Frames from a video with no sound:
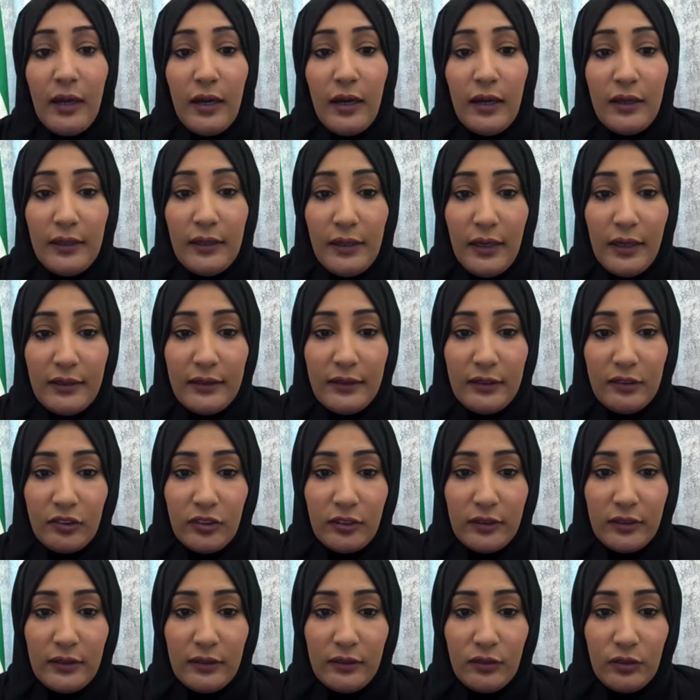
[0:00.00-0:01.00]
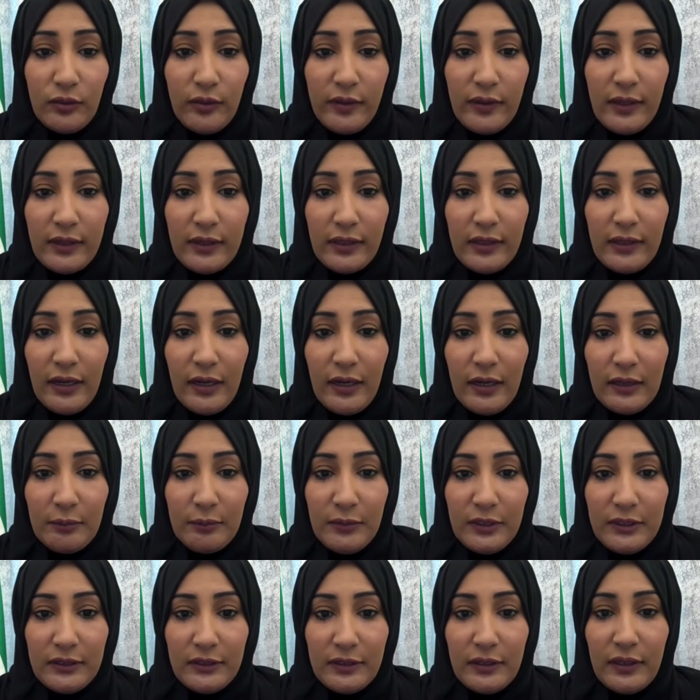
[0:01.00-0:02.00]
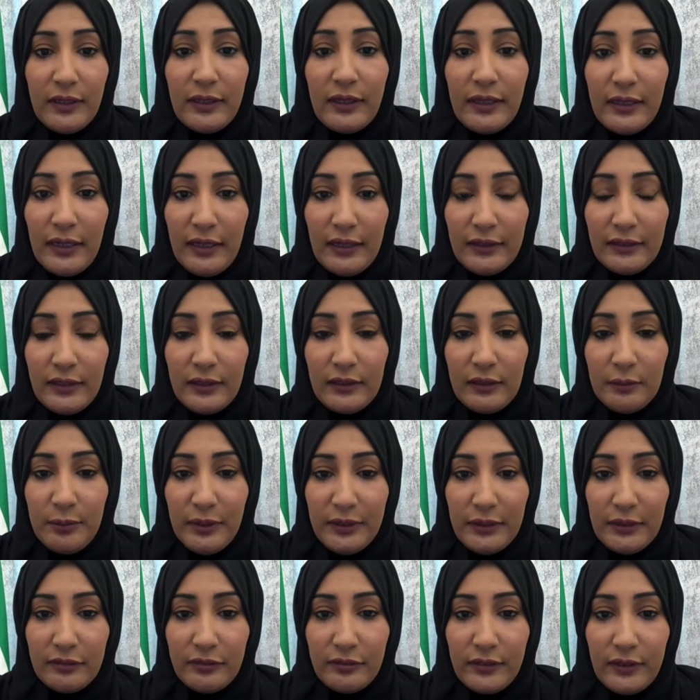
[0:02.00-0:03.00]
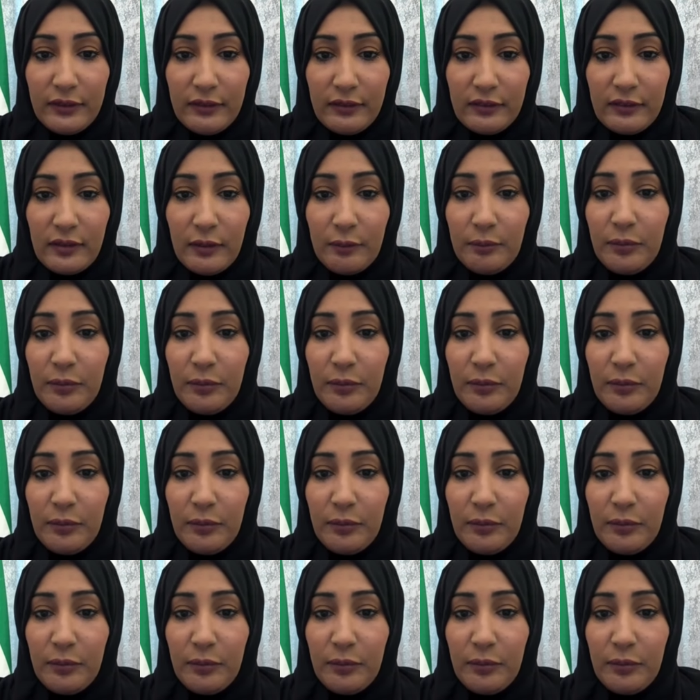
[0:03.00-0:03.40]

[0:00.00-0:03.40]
In addition to their climate-related benefits,